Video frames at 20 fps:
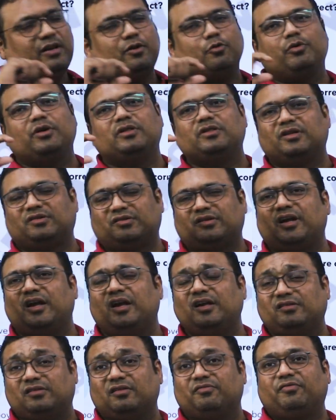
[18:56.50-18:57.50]
in this
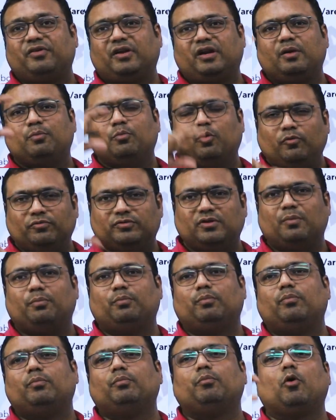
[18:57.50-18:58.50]
case if we remove the
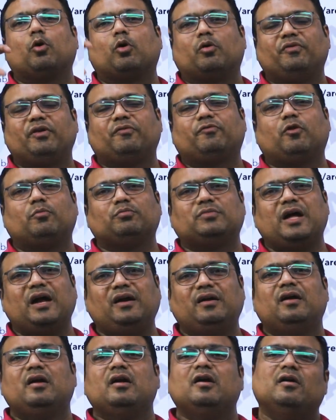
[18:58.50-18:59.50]
borrowing from
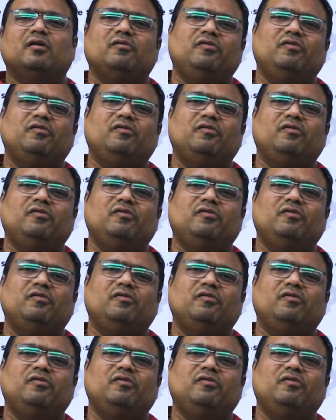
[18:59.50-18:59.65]
that, will